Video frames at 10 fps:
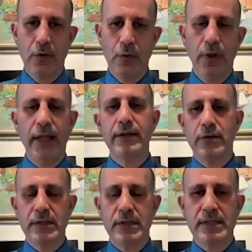will enter
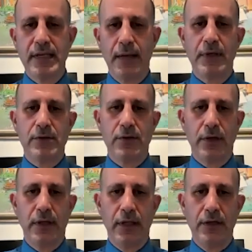the systemic
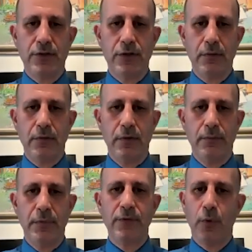circulation
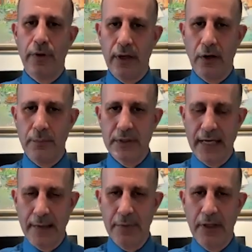before they are
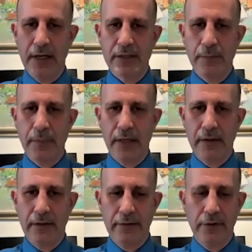metabolized by the
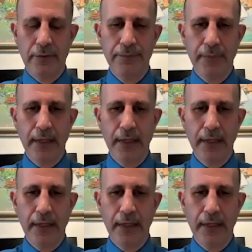liver,